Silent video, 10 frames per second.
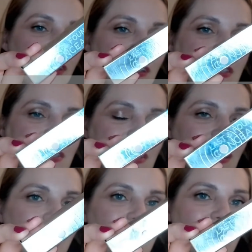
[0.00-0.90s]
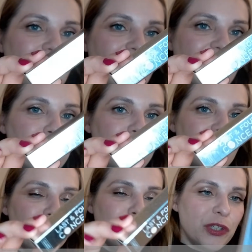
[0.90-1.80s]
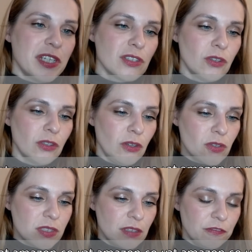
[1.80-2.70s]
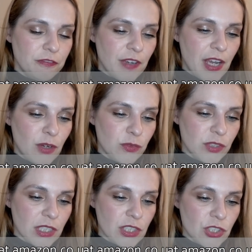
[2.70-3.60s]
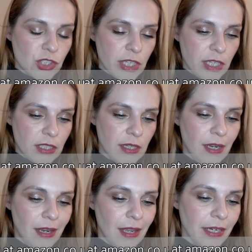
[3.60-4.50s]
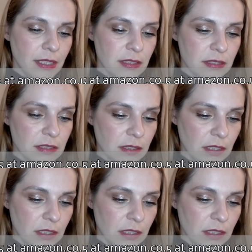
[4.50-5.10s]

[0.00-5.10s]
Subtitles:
Concealer, kind of like a play of words on Lost and Found, in shade Light.